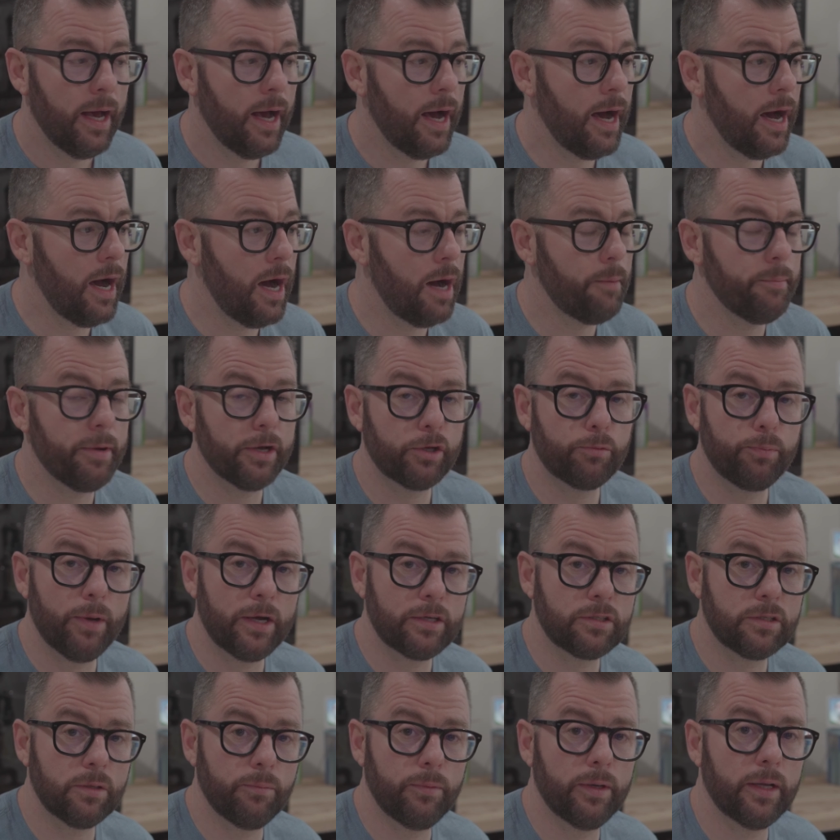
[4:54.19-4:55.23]

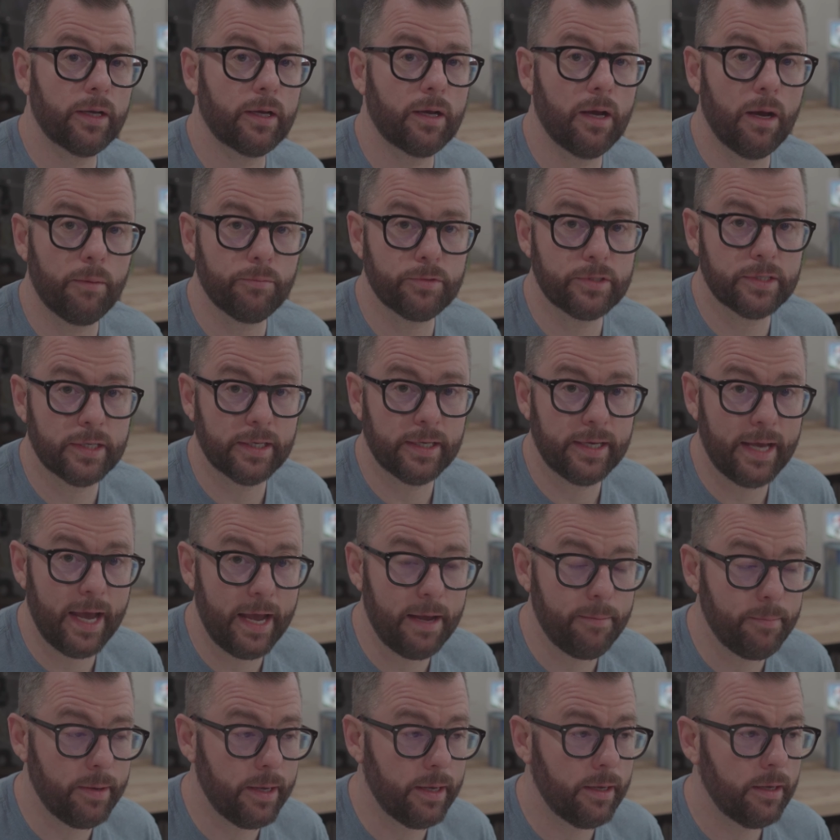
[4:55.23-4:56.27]
especially when it comes to
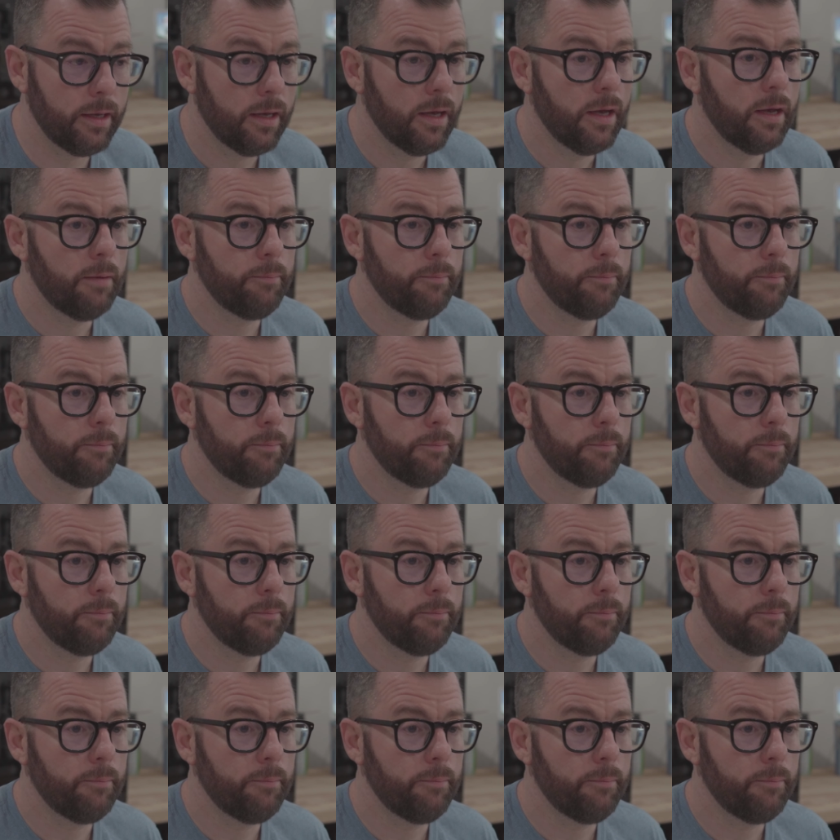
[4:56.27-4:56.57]
gaming